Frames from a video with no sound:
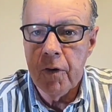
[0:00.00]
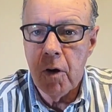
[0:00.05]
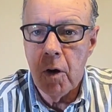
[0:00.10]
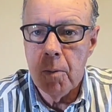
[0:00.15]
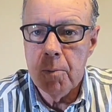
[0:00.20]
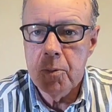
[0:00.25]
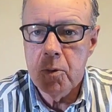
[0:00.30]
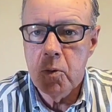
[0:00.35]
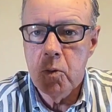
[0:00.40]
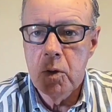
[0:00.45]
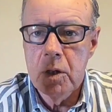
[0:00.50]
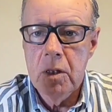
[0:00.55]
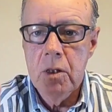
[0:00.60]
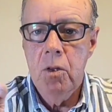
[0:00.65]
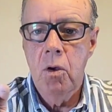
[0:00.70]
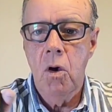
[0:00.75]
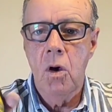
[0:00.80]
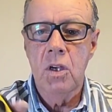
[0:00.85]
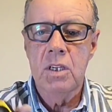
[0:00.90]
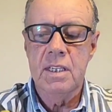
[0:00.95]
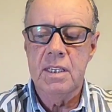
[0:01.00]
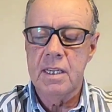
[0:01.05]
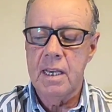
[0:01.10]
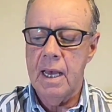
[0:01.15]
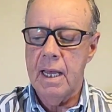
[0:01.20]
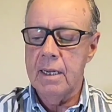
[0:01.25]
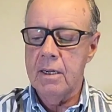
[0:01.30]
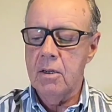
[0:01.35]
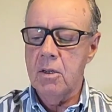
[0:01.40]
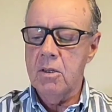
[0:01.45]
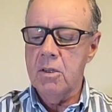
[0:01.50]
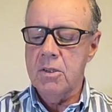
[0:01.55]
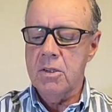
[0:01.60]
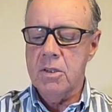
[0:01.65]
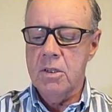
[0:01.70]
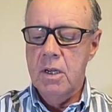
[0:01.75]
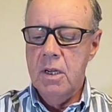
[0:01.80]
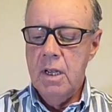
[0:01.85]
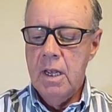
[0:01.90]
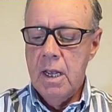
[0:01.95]
comes with no
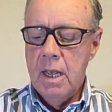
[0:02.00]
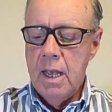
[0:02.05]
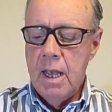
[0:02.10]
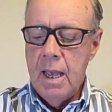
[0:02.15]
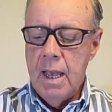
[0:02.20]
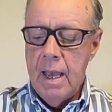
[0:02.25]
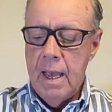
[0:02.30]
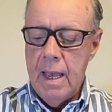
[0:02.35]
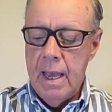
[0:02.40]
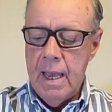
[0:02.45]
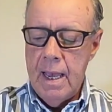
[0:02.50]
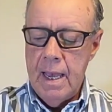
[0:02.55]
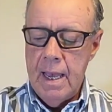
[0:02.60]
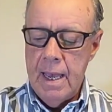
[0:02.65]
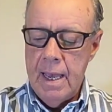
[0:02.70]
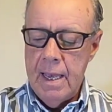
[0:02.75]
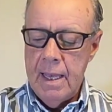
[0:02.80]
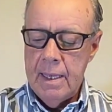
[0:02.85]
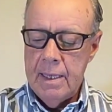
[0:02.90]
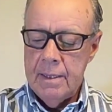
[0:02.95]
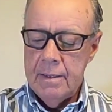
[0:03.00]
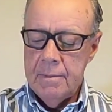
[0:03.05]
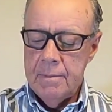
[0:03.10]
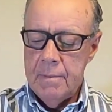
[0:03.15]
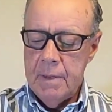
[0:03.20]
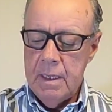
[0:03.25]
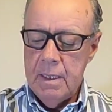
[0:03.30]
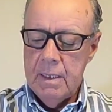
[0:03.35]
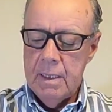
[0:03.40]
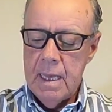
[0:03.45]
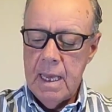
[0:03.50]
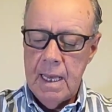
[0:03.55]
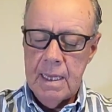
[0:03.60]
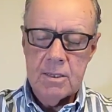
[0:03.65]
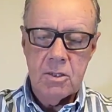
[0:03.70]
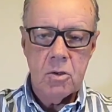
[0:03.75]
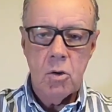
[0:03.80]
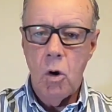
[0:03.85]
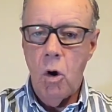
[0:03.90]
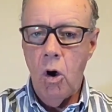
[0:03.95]
channels, and it
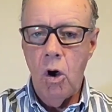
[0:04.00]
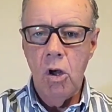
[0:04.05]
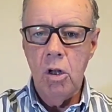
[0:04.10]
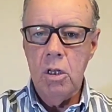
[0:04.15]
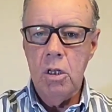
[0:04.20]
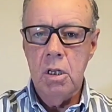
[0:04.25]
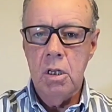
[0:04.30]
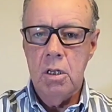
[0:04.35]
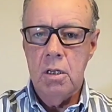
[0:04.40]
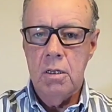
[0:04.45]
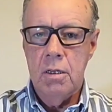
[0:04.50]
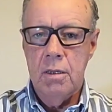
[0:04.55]
has all